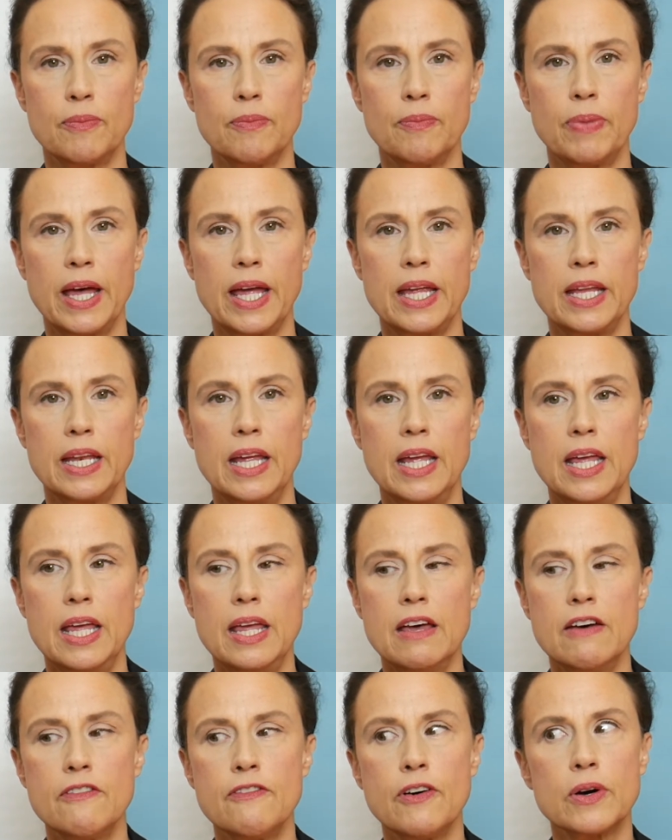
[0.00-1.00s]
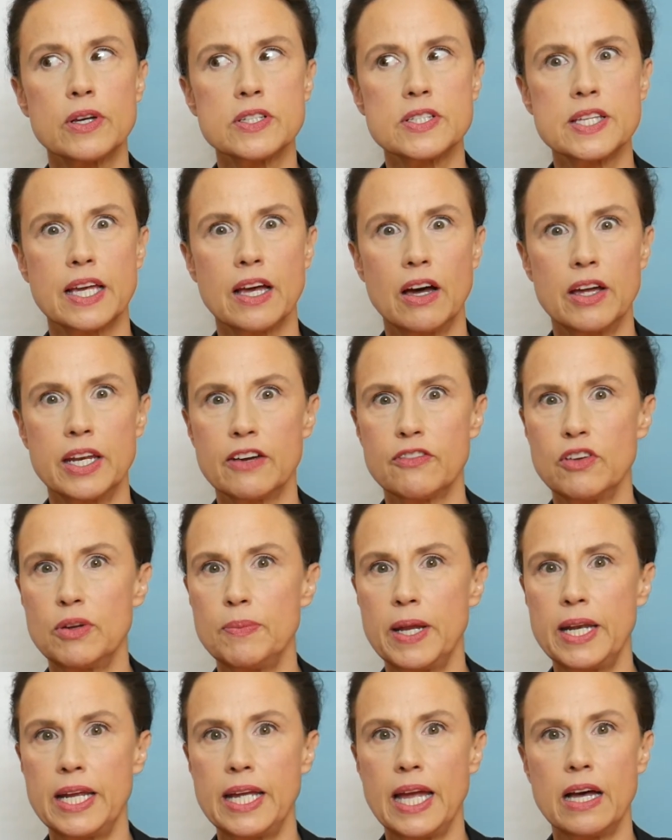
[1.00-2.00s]
But focusing on
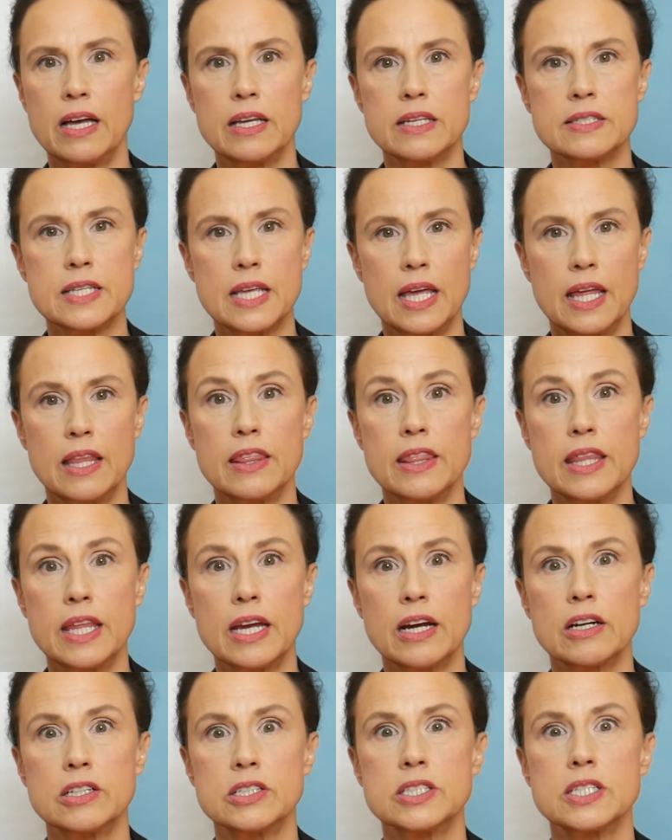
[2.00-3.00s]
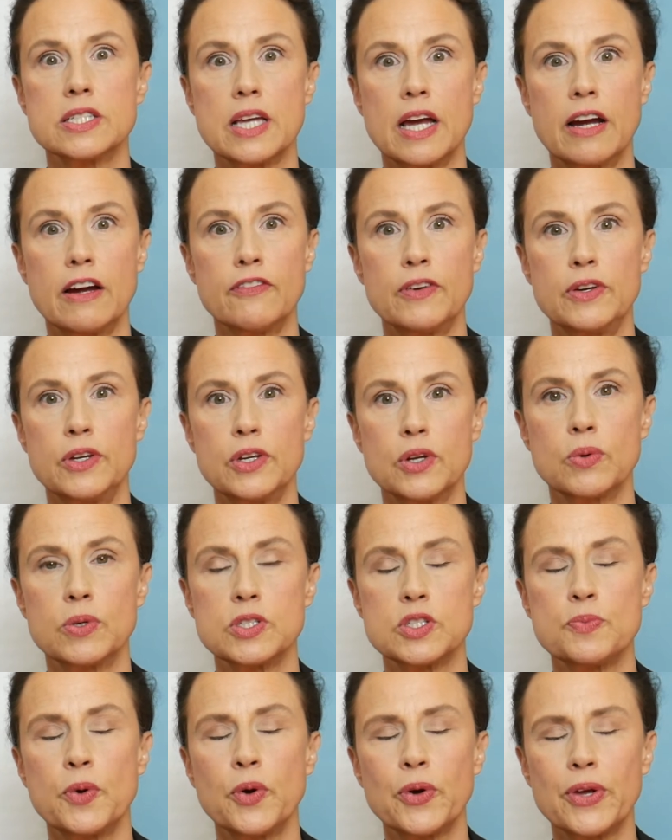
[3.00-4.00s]
everybody else and their desire for you to
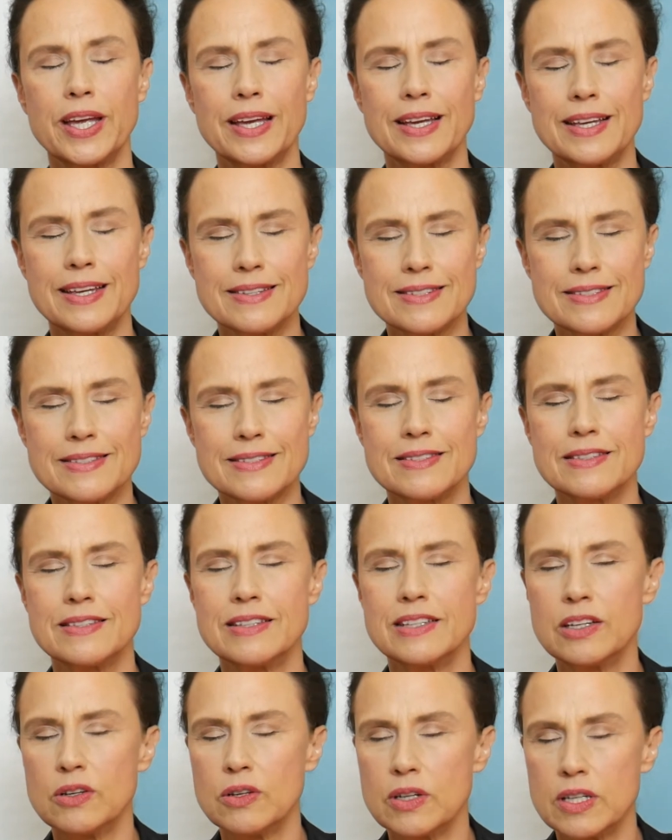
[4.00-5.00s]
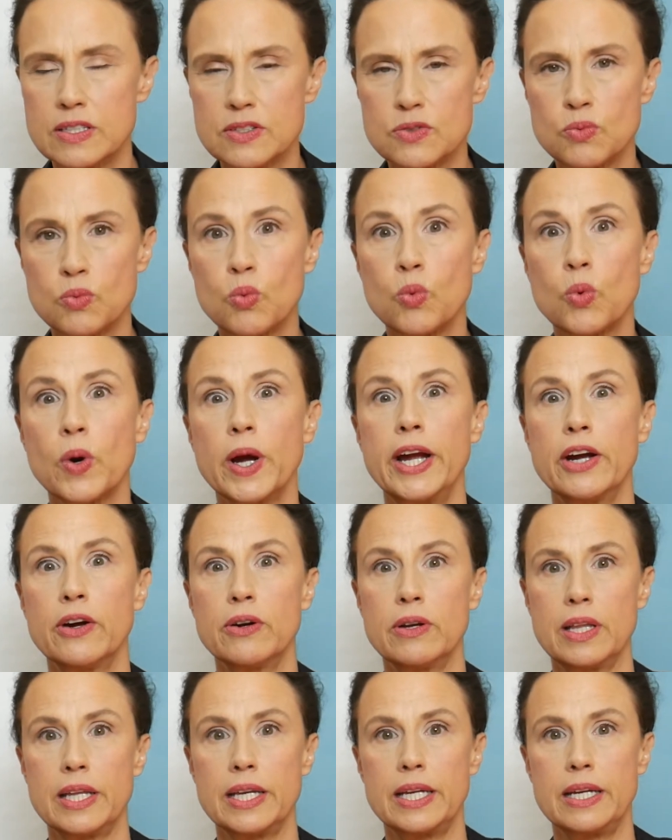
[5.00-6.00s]
smoking is
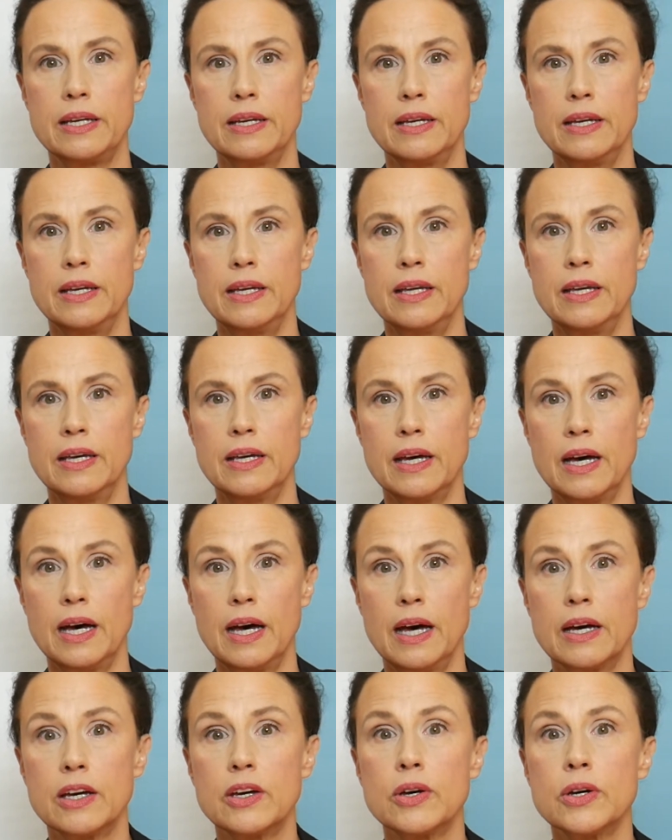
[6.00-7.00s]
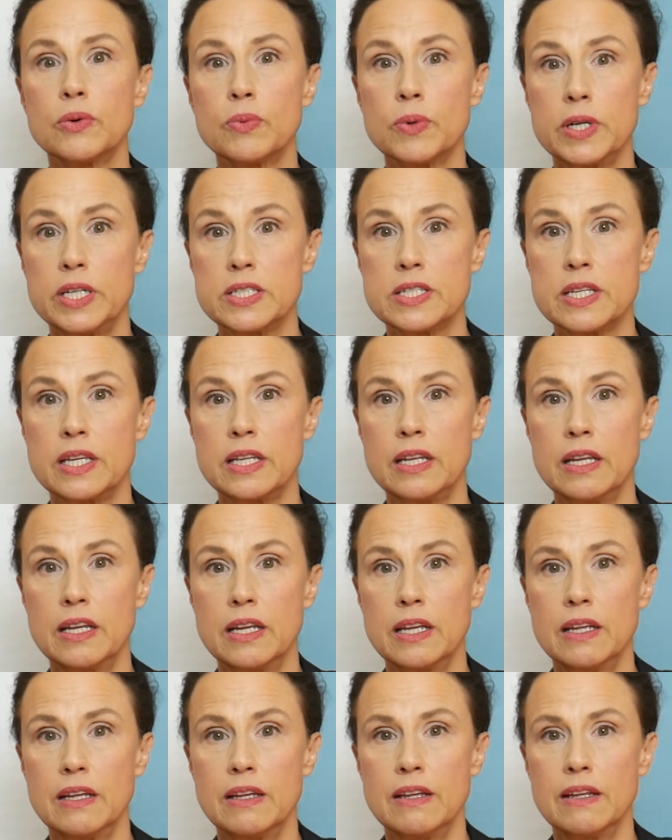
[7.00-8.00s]
rarely a good reason,
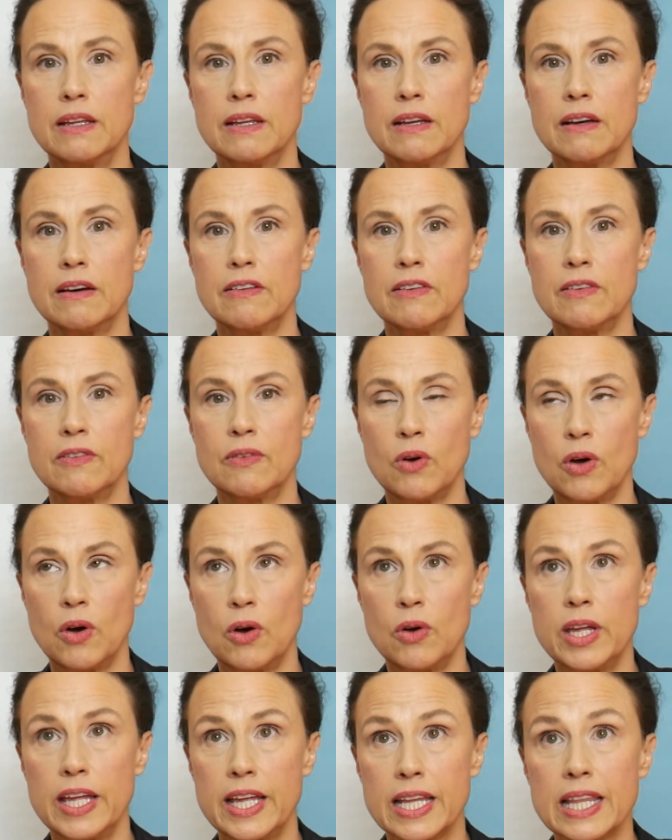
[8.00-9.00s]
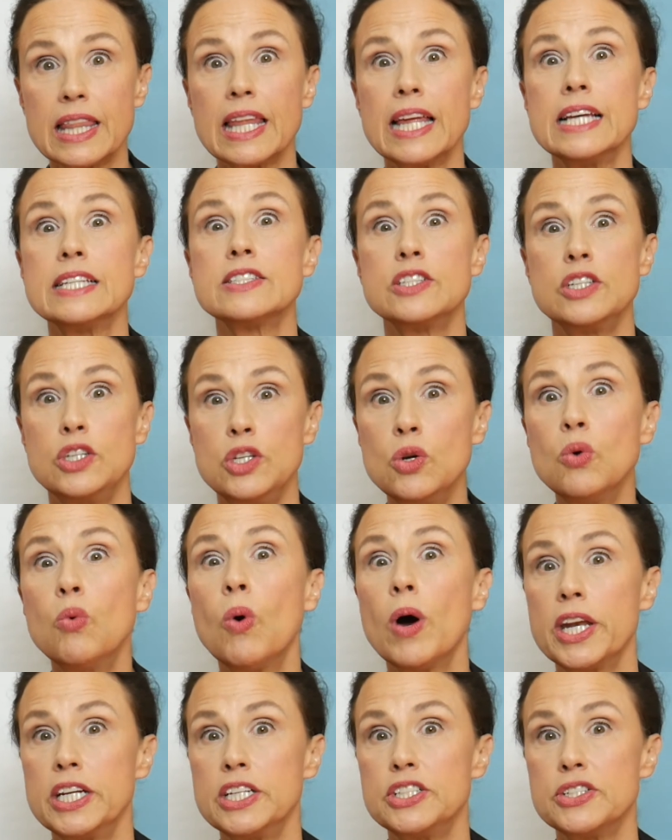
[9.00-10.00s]
unless you
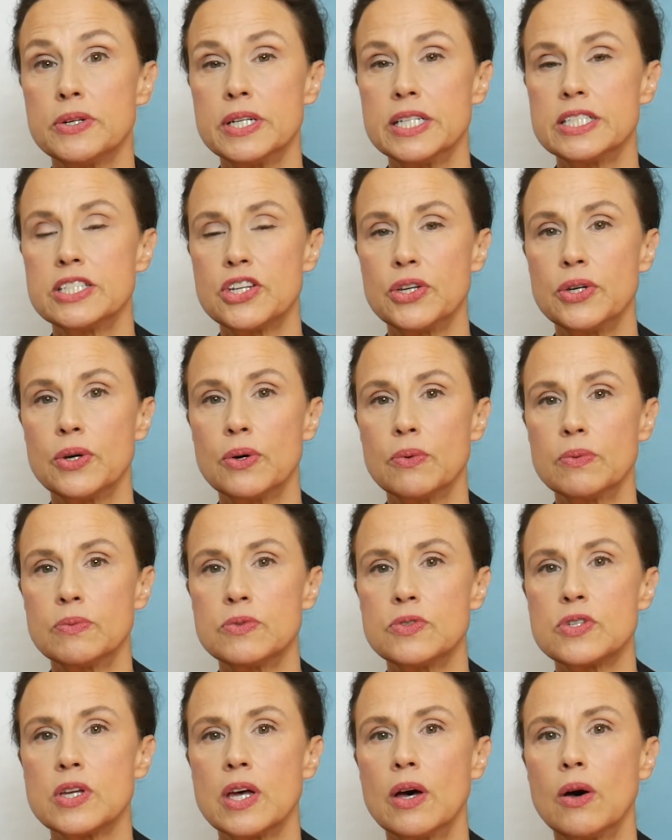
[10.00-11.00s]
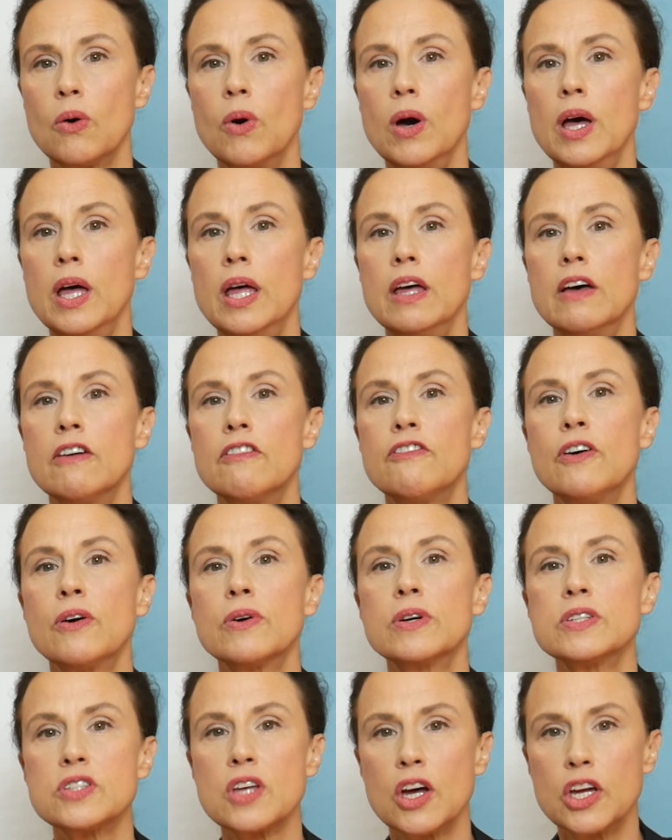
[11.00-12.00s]
want to do it too. So
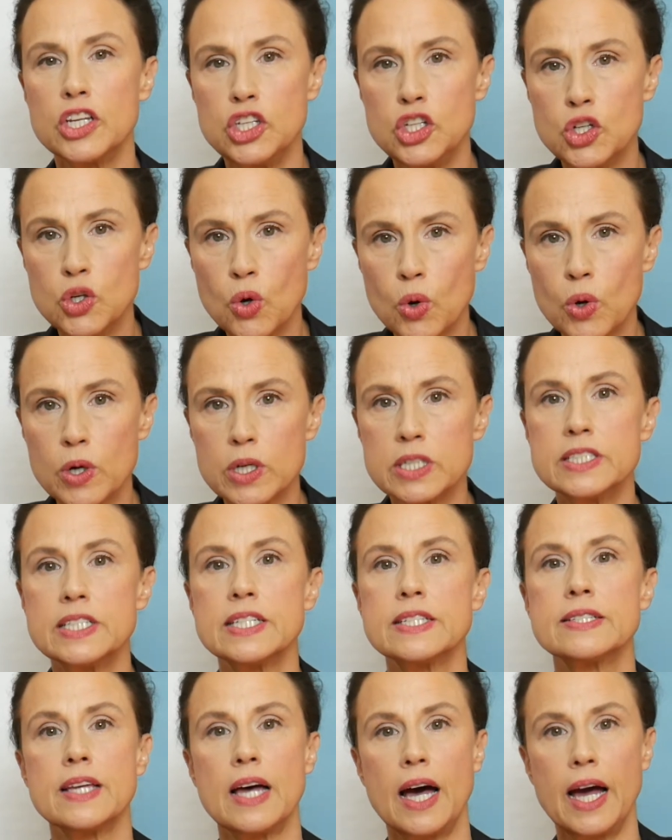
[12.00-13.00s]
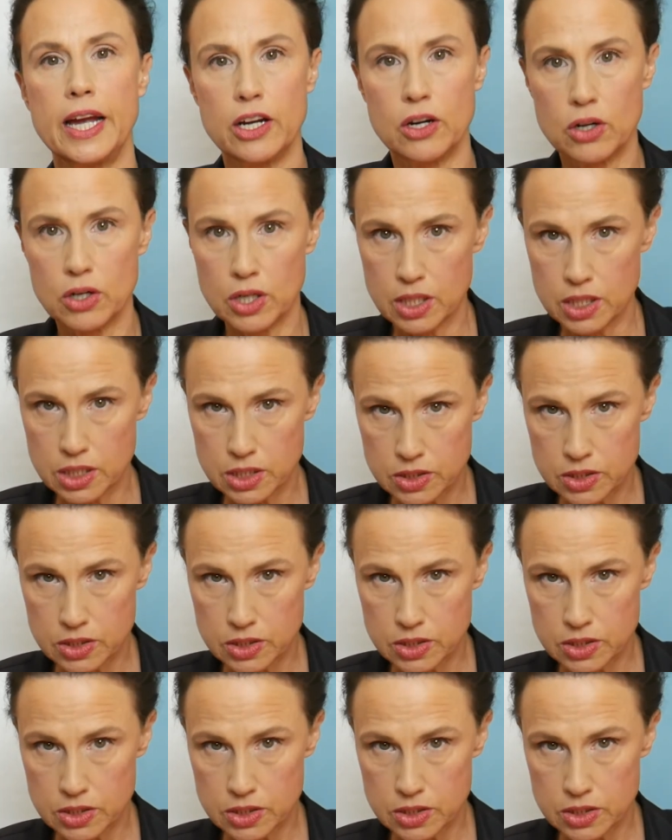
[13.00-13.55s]
focus on your desire.